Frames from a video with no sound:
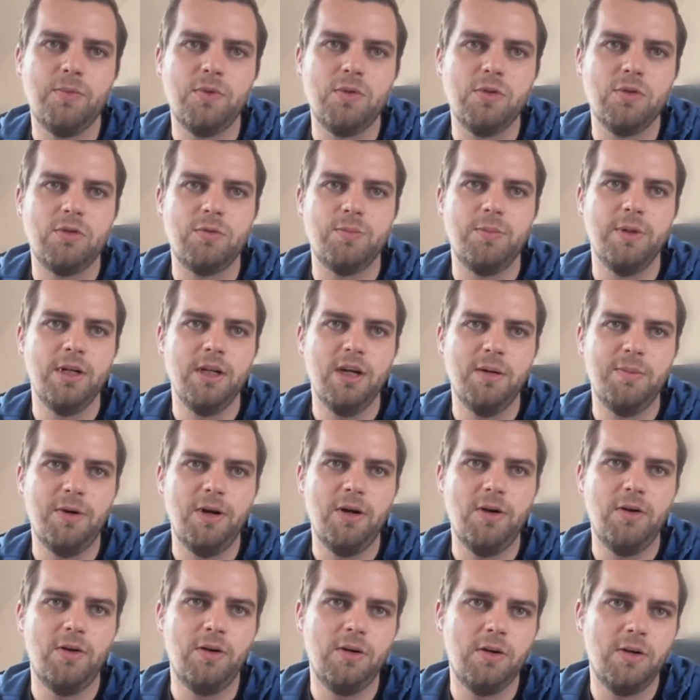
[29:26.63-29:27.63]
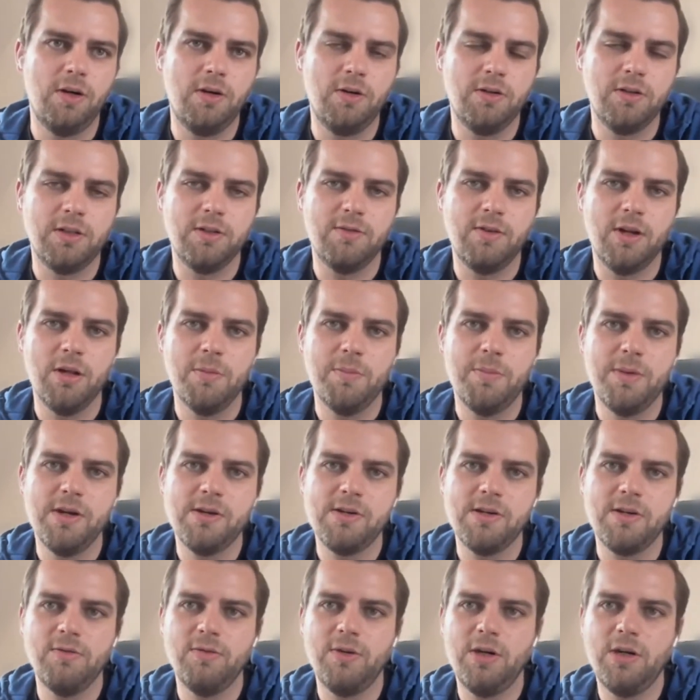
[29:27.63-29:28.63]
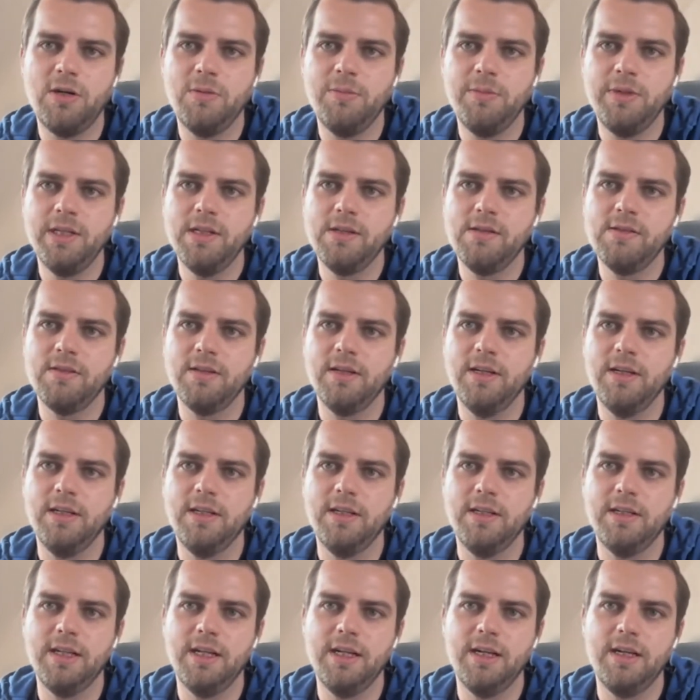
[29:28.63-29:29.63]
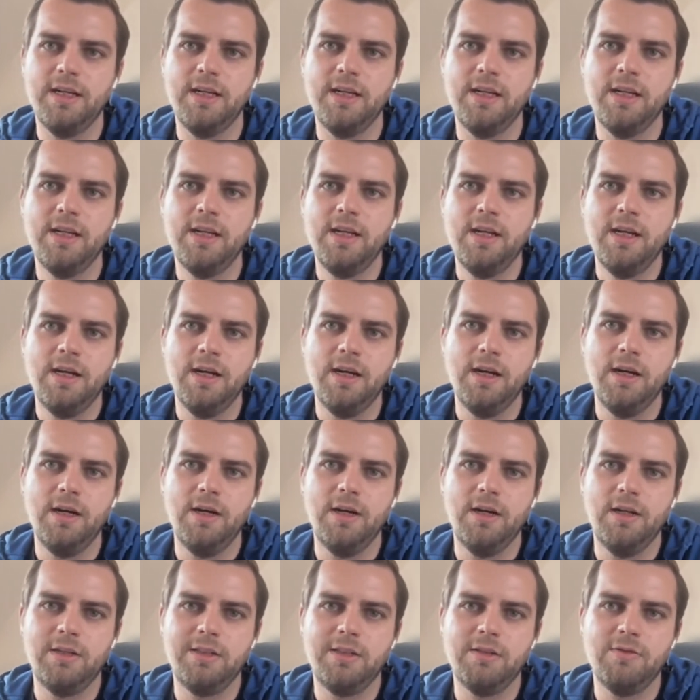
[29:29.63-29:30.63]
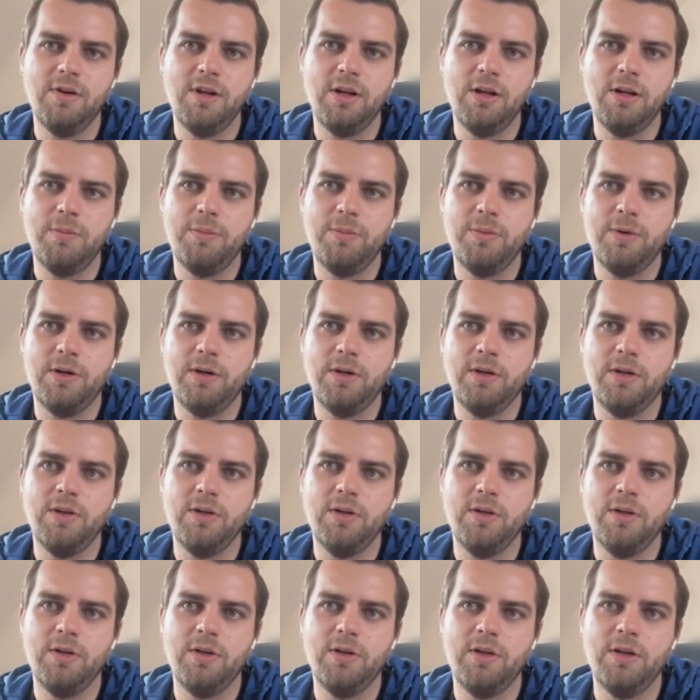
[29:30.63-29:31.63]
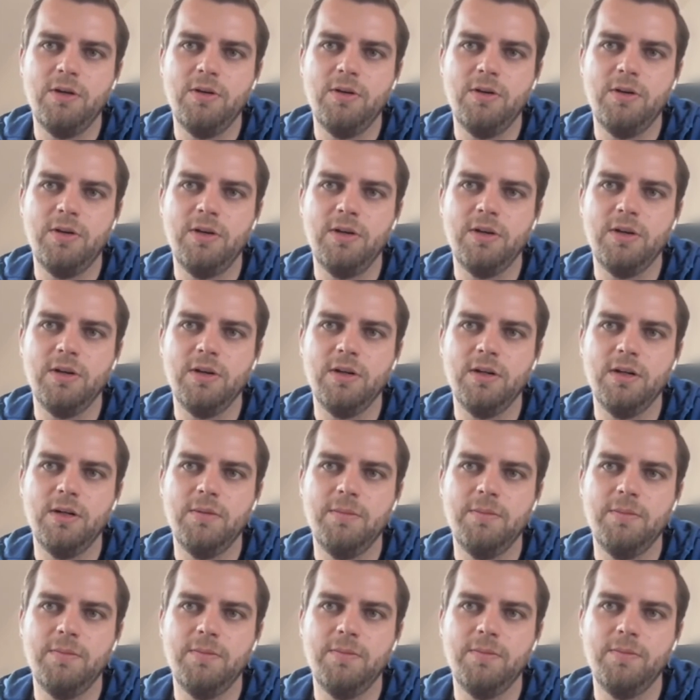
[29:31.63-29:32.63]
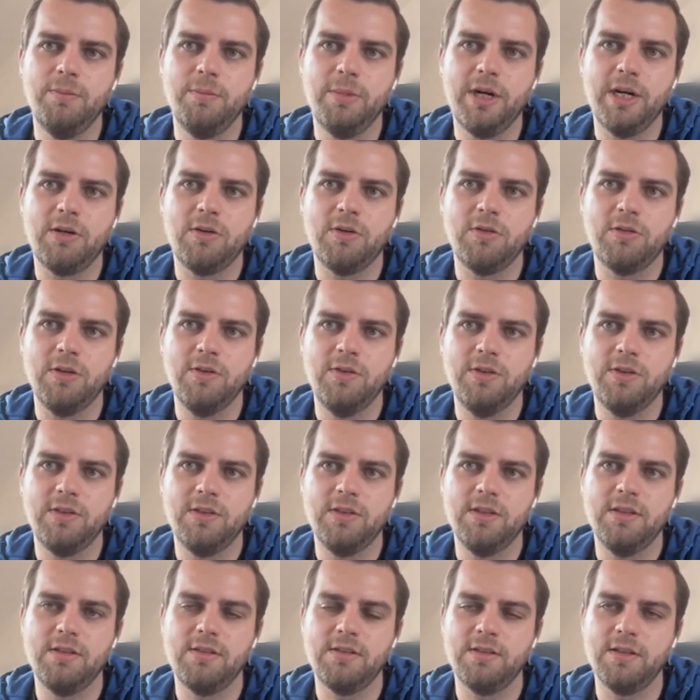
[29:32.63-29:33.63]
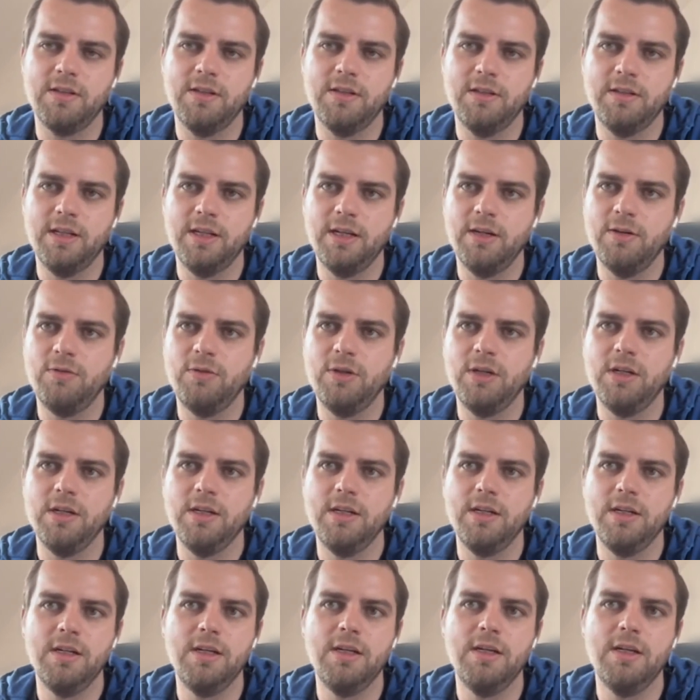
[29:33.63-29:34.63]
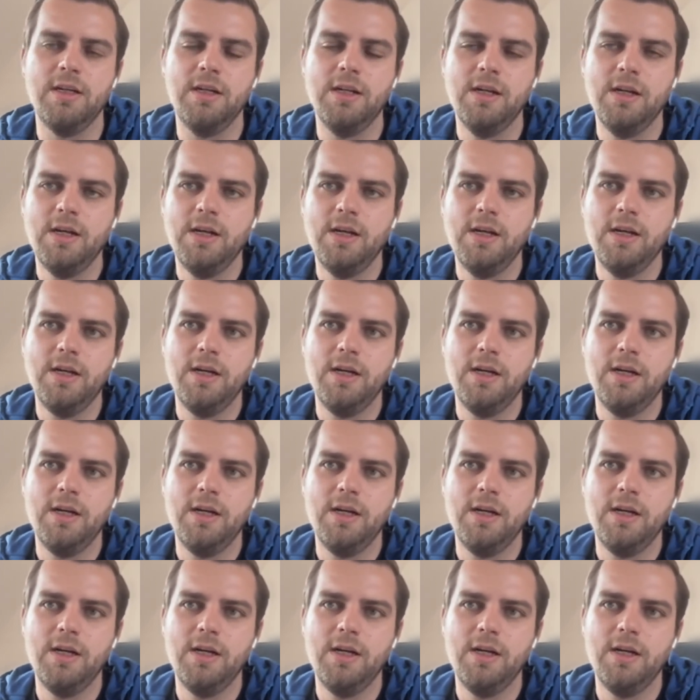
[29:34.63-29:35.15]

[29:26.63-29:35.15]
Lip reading: to spin up our development environments, and then develop on our microservices. They are written in